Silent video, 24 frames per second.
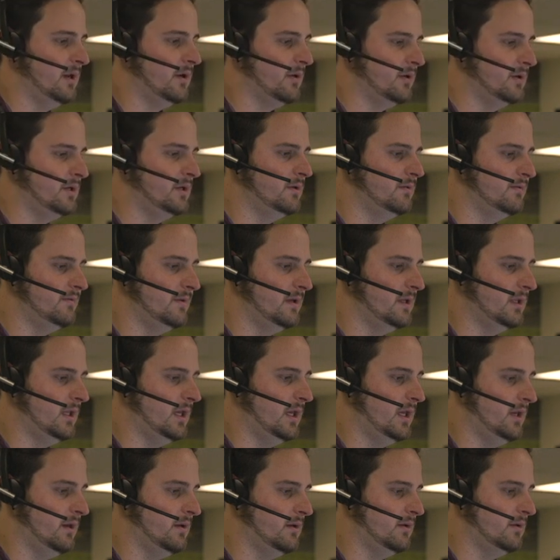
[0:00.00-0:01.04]
Are you
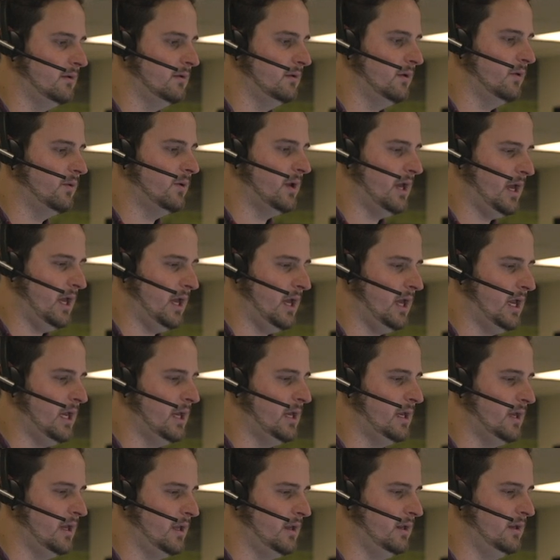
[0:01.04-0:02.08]
feeling
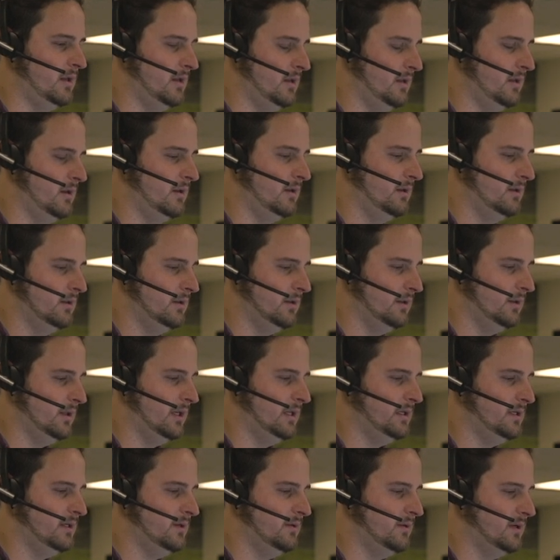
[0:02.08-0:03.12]
okay and
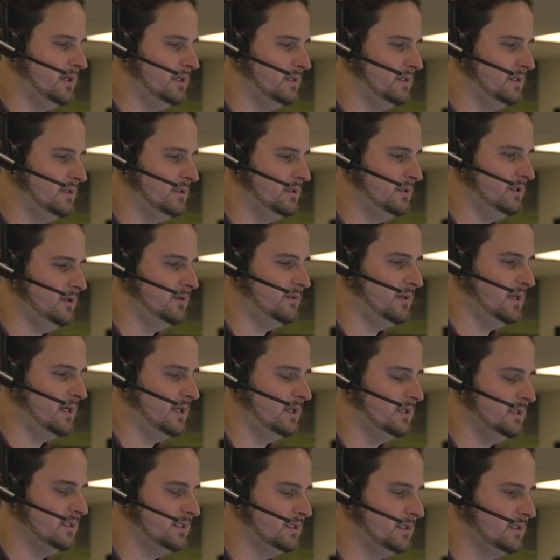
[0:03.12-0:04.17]
like you can do
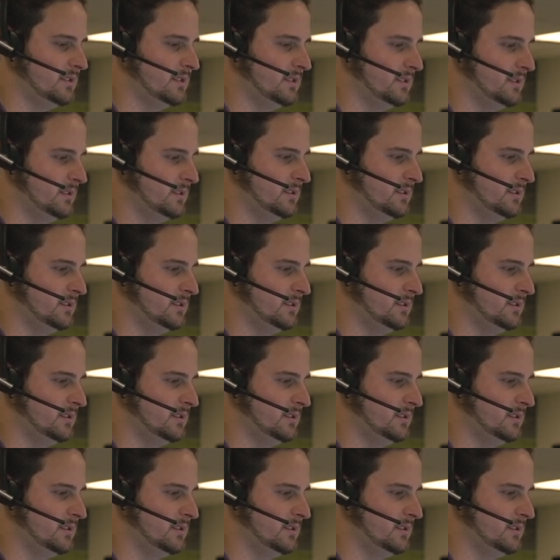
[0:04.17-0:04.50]
this?